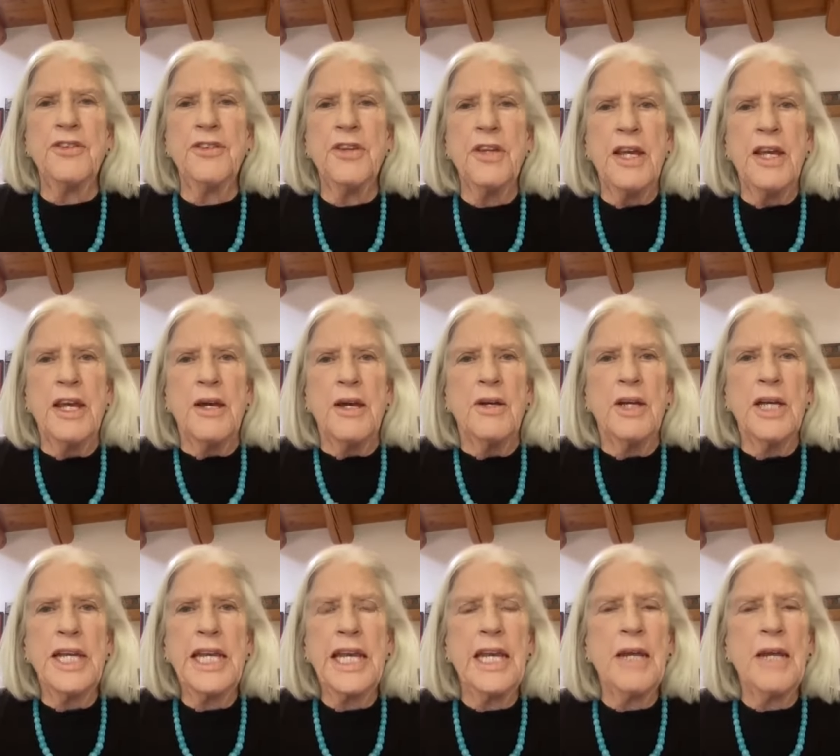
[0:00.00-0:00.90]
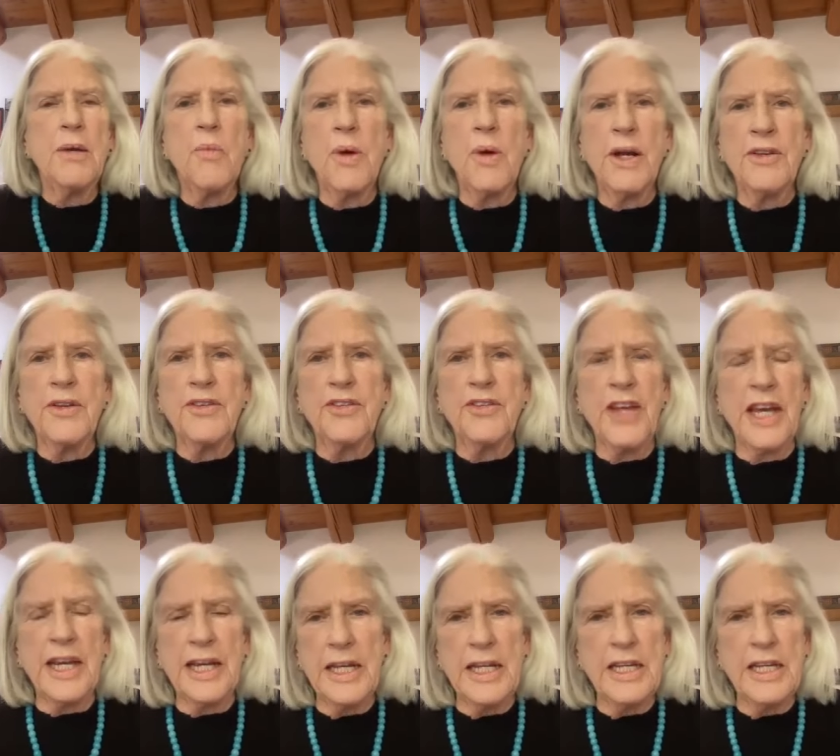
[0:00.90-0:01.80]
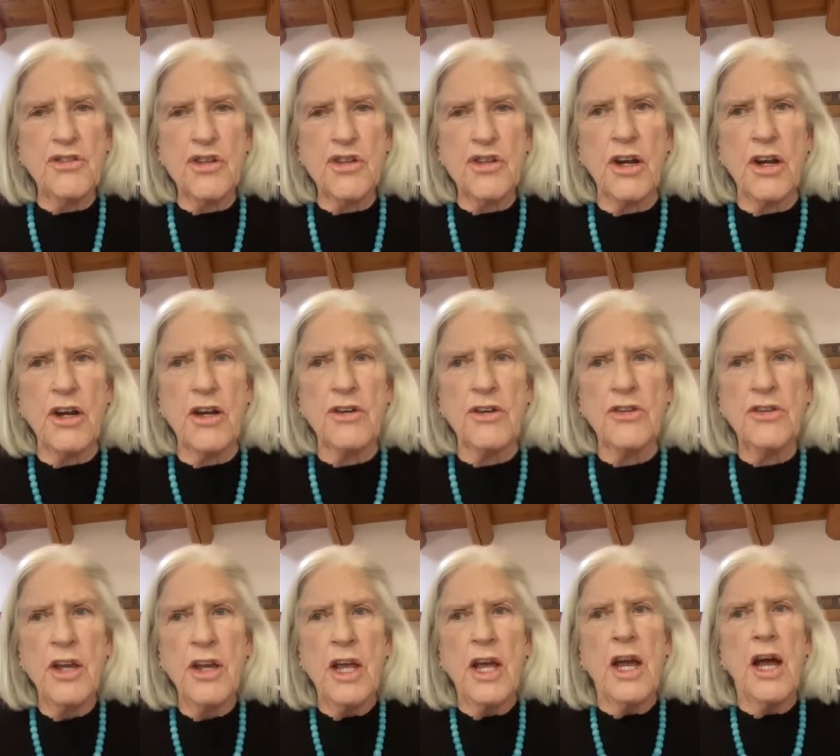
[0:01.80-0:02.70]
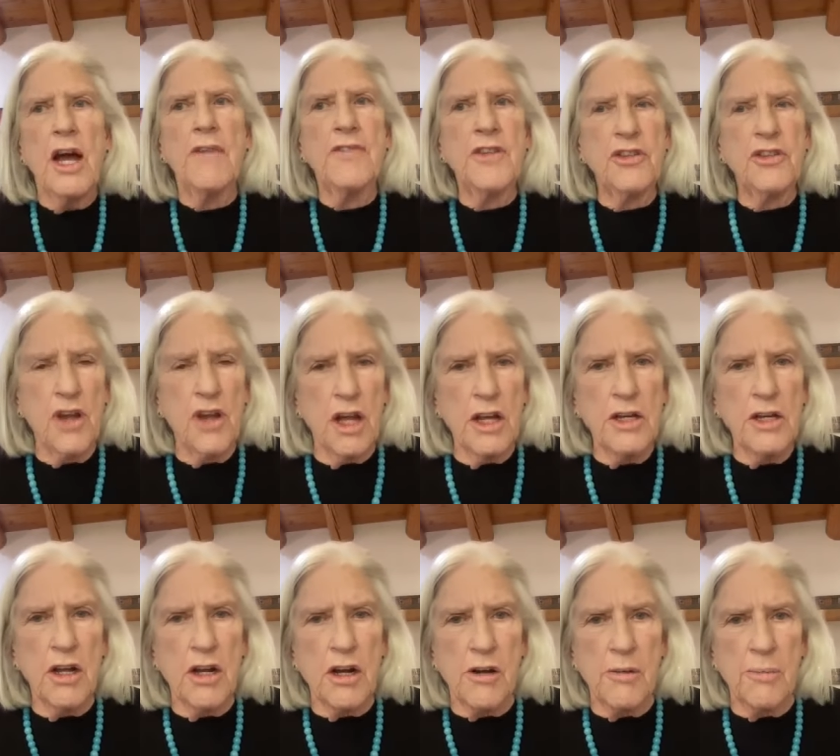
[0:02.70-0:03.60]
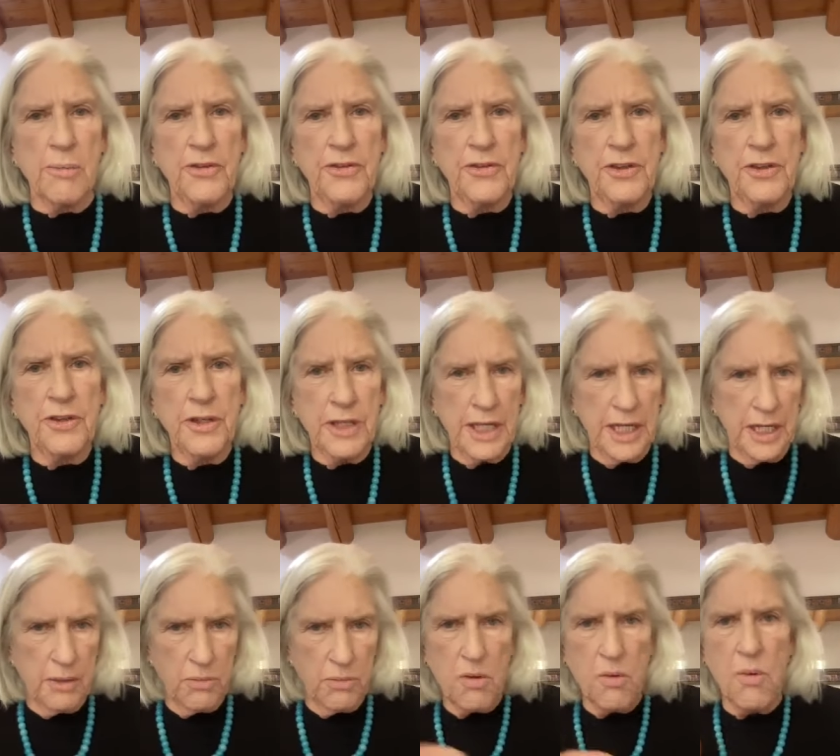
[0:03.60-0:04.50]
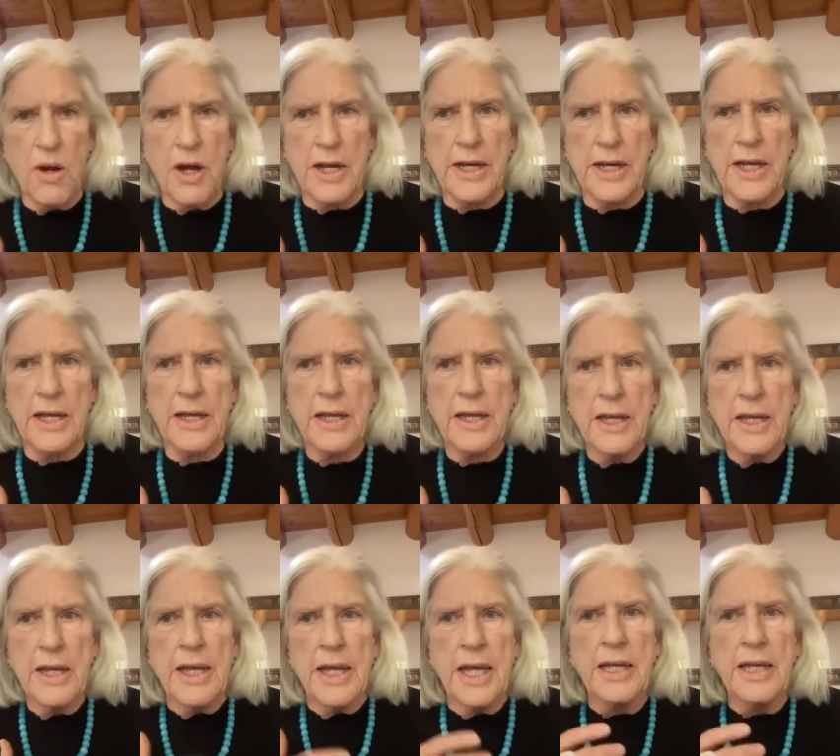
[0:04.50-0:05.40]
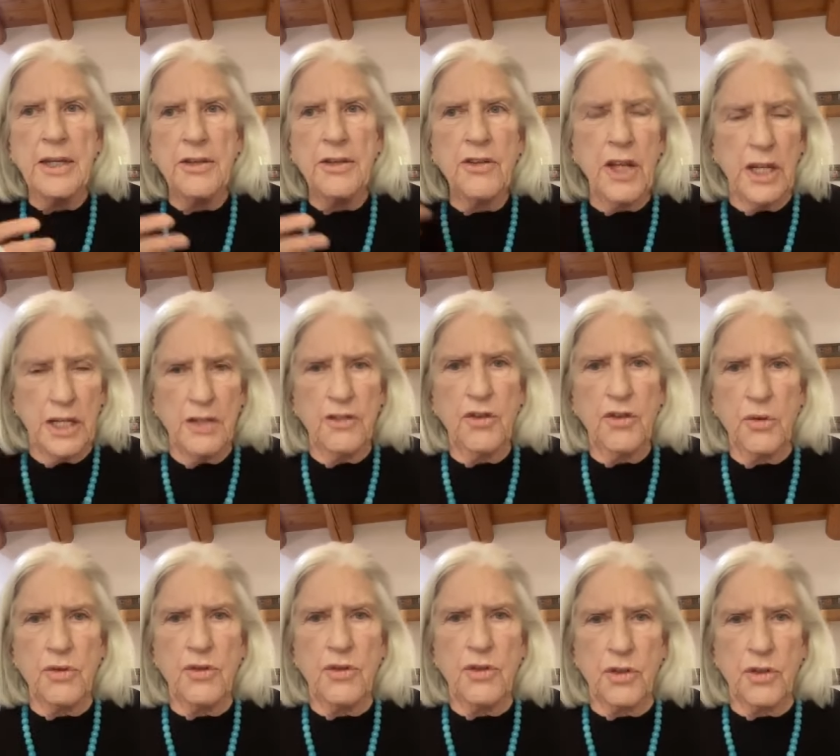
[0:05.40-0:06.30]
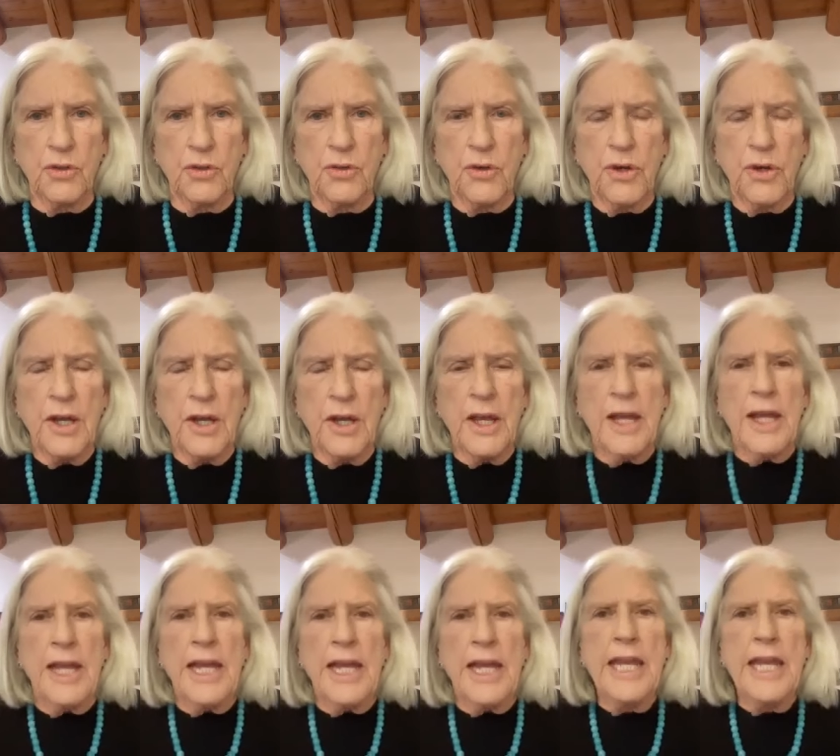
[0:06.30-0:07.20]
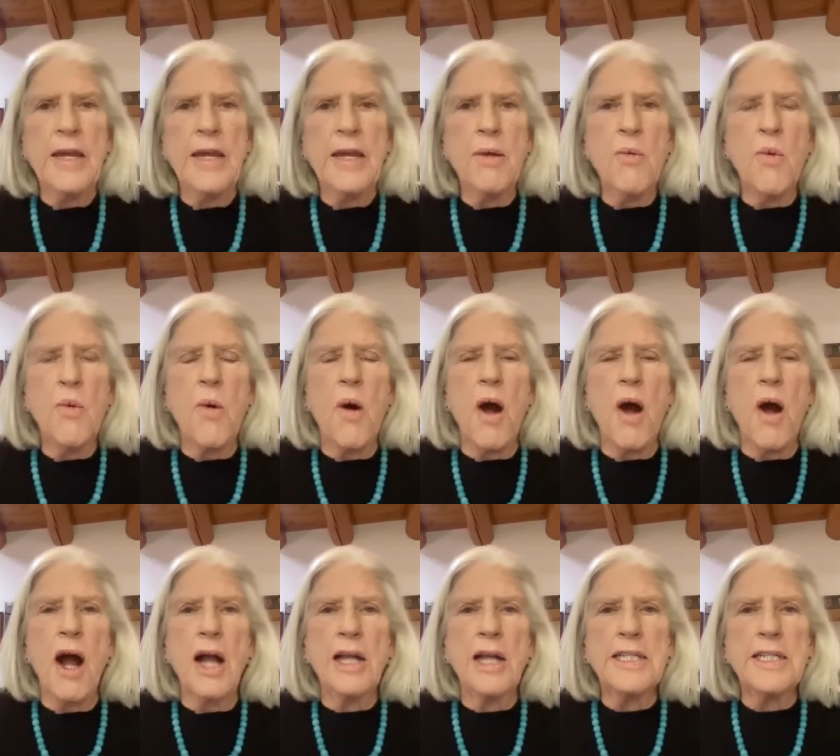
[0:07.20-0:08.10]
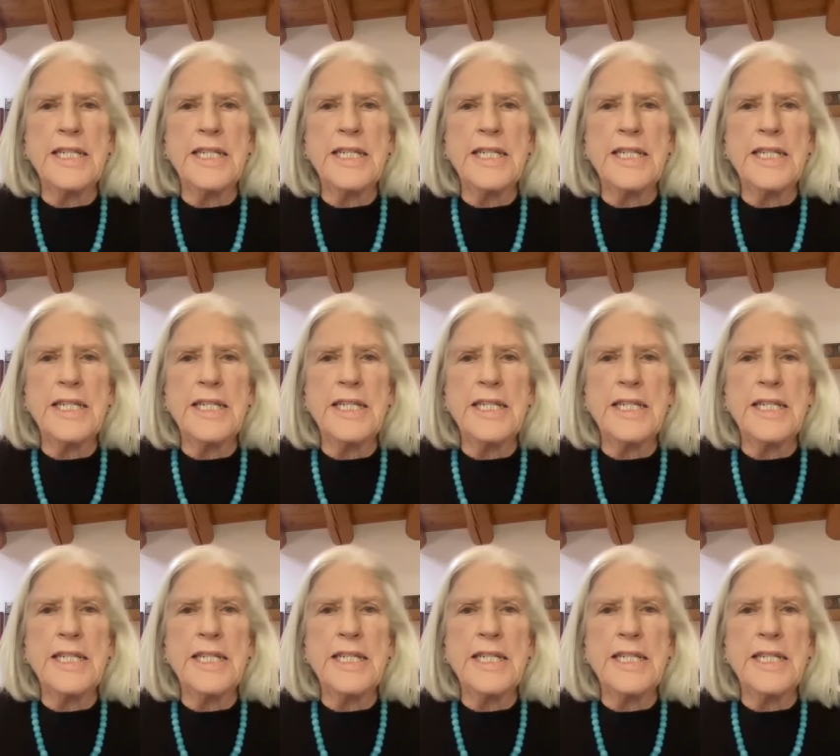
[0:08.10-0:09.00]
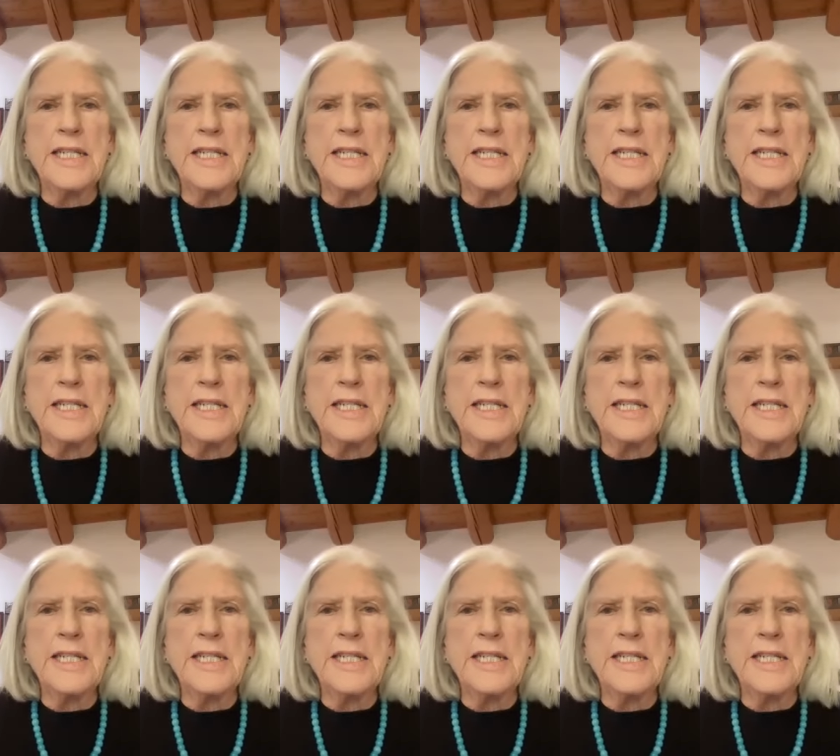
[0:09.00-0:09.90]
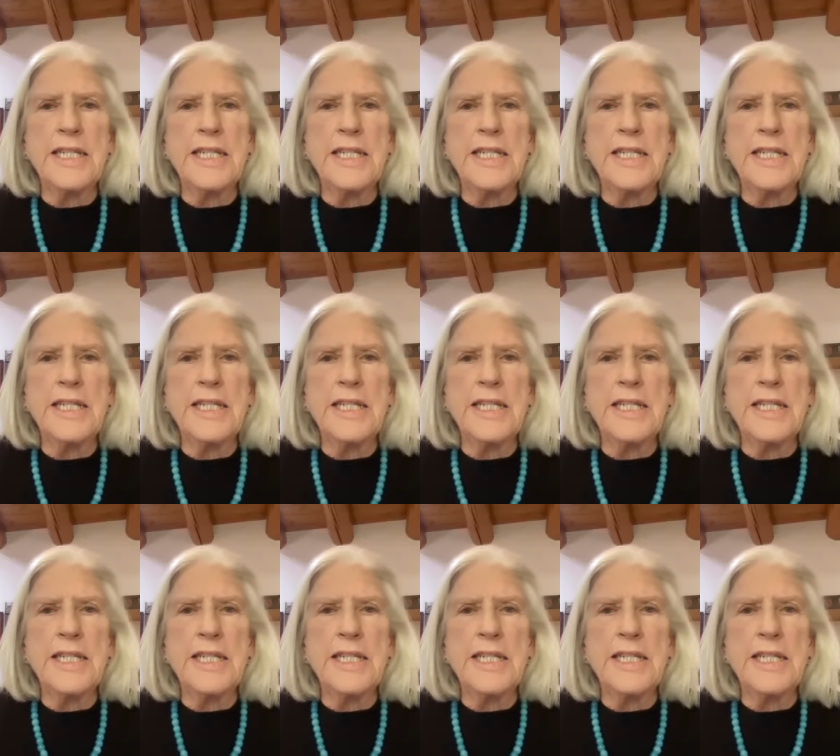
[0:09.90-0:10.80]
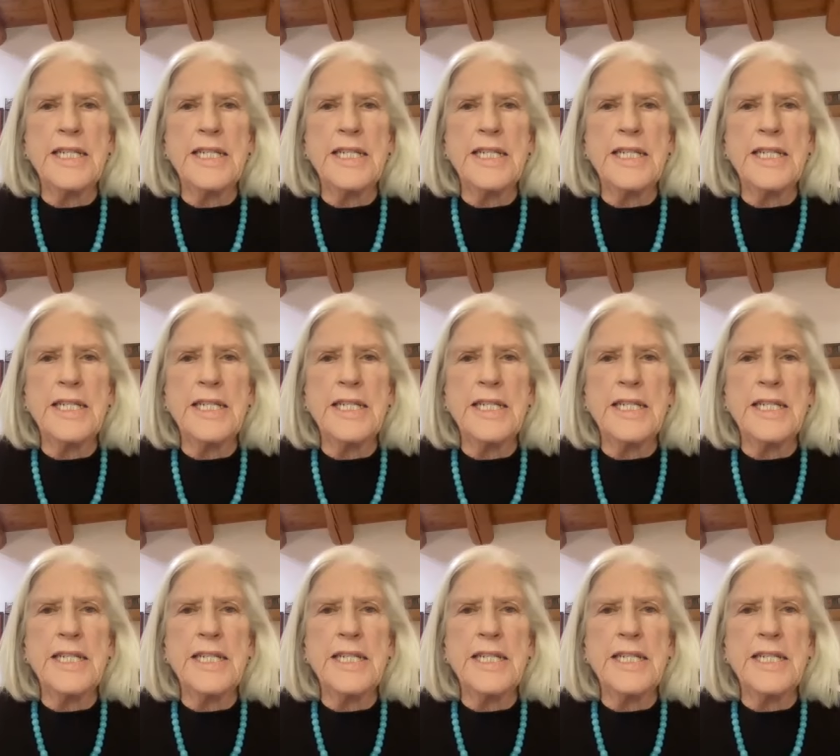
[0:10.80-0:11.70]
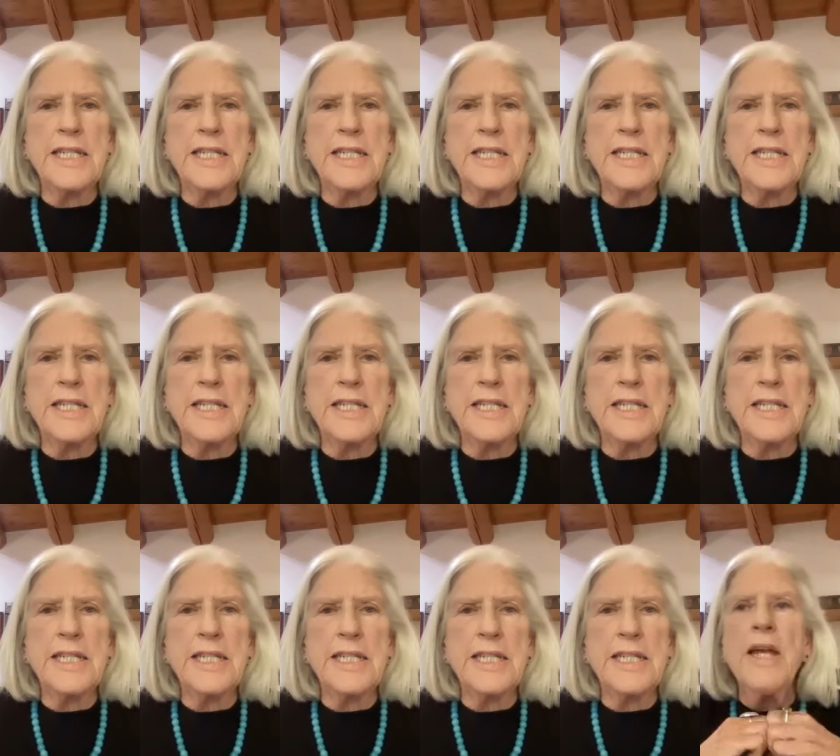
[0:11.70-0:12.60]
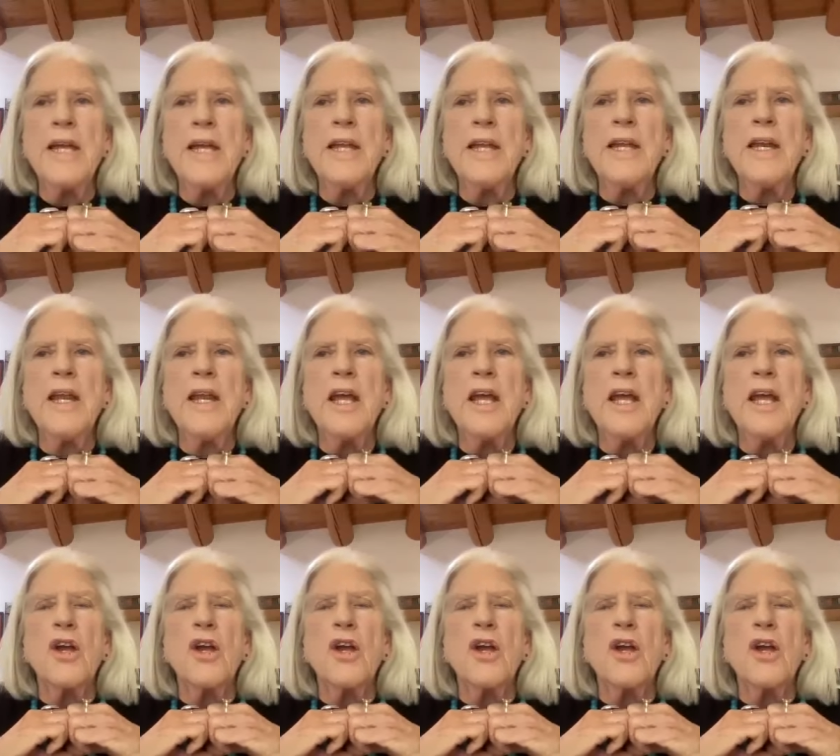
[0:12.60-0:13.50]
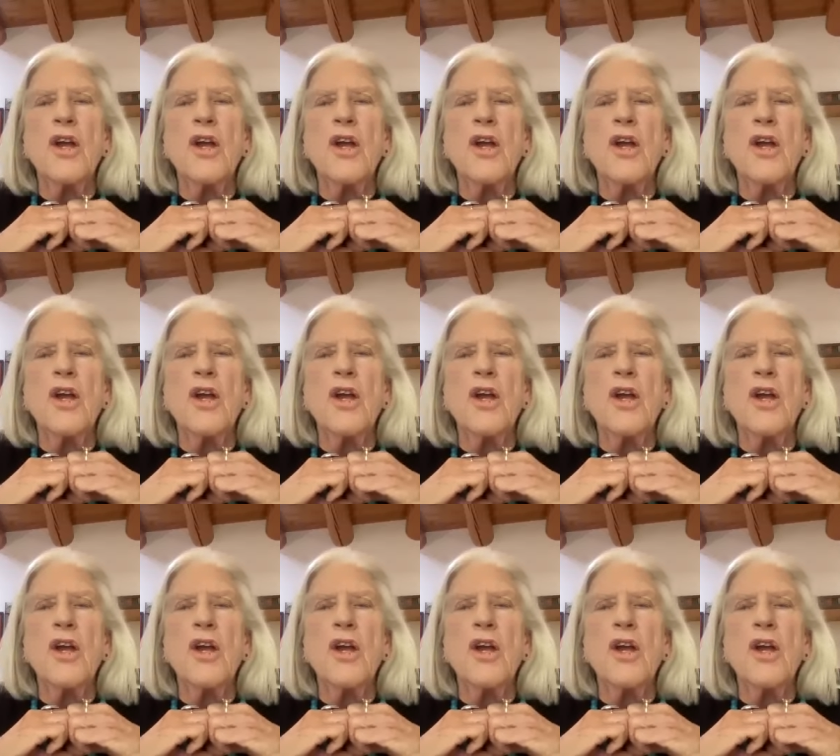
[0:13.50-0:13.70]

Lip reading: because he was second in charge of the gendarmes in Rwanda, and he's Hutu. He walked in and sat down at our counsel table, and the defense went crazy.